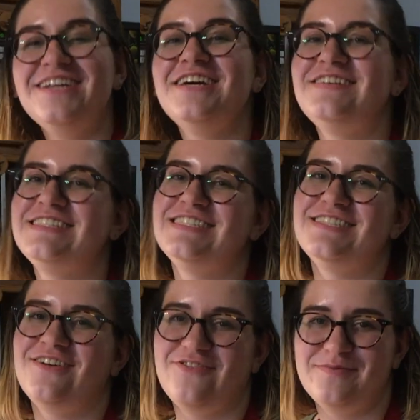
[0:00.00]
No, it's a
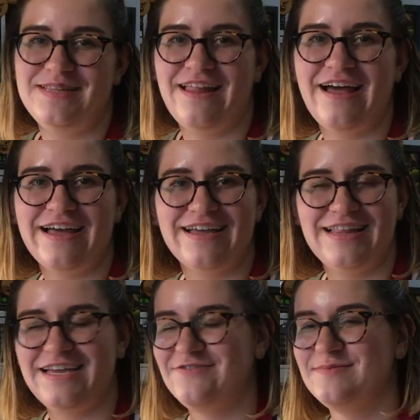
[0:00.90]
song from a
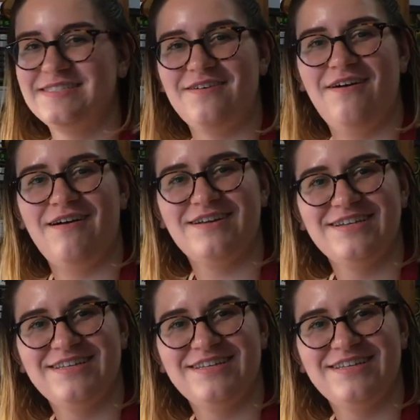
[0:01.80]
line from a song.